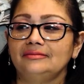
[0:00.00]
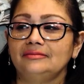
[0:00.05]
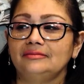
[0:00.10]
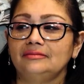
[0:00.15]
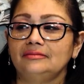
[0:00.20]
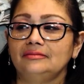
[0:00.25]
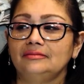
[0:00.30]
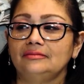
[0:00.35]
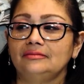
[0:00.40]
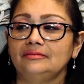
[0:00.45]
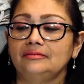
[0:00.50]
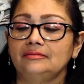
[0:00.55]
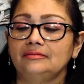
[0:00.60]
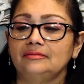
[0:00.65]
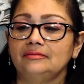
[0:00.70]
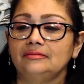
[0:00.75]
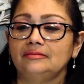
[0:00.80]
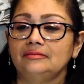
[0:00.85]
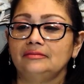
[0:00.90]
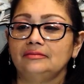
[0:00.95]

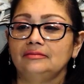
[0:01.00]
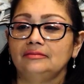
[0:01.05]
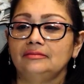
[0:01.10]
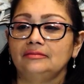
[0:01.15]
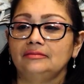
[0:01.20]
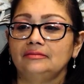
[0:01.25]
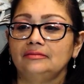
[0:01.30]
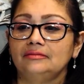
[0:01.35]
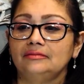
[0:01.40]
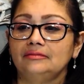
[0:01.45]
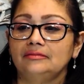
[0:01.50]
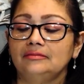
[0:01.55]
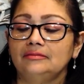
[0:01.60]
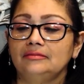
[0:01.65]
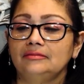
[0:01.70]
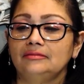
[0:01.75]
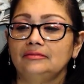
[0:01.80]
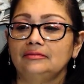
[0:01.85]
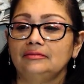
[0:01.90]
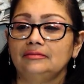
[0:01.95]

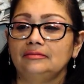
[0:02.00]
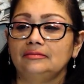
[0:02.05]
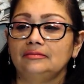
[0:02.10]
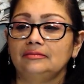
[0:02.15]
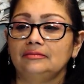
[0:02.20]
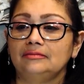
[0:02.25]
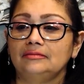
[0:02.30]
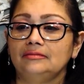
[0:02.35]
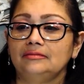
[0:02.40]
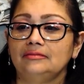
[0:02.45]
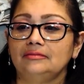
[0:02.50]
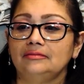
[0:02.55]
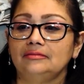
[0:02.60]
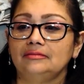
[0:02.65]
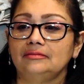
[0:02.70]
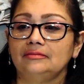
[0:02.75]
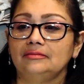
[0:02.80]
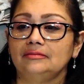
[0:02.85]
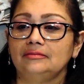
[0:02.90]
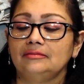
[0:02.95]

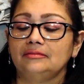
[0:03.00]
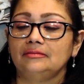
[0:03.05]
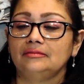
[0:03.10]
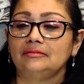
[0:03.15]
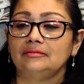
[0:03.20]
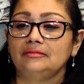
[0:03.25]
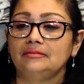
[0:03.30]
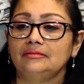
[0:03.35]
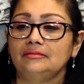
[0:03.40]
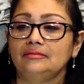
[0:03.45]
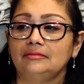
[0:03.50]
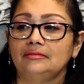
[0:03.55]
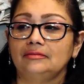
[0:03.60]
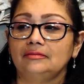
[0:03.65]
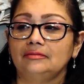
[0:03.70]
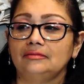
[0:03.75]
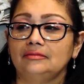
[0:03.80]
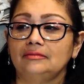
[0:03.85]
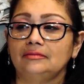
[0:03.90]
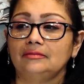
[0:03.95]

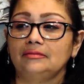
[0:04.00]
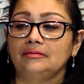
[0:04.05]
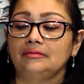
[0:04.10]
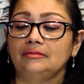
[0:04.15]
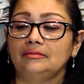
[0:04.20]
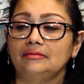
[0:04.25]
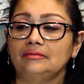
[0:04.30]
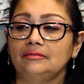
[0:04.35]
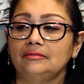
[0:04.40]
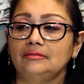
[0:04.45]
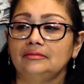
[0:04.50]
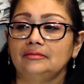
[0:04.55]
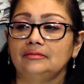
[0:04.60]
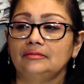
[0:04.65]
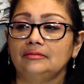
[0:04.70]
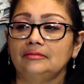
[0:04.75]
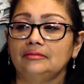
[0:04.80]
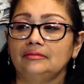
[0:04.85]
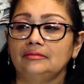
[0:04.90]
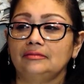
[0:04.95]

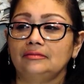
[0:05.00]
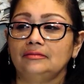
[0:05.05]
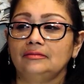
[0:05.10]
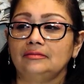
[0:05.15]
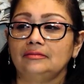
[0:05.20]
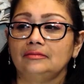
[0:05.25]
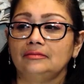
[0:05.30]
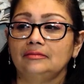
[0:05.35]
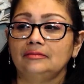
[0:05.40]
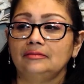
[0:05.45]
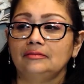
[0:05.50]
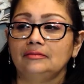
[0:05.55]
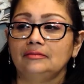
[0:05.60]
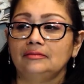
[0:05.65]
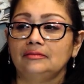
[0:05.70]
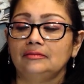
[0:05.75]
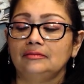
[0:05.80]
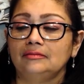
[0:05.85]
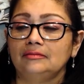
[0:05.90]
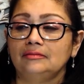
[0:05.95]

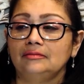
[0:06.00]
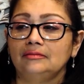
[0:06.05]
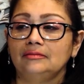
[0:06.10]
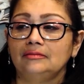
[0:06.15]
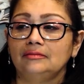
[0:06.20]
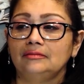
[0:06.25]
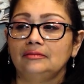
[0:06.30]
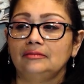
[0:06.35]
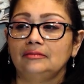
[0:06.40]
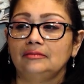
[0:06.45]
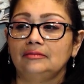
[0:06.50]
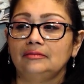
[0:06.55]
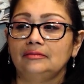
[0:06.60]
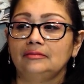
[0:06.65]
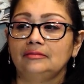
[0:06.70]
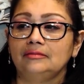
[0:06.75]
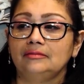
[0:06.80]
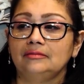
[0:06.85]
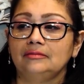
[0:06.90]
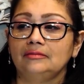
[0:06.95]

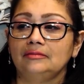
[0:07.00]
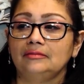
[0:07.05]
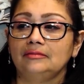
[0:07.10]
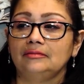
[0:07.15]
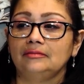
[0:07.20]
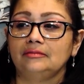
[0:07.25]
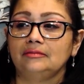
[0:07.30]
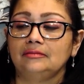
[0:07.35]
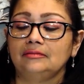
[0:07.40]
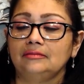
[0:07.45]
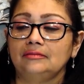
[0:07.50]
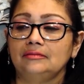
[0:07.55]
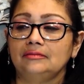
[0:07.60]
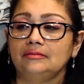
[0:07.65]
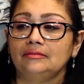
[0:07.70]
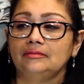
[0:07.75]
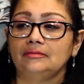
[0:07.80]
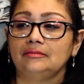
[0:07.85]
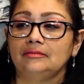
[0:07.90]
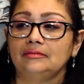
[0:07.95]
(not speaking)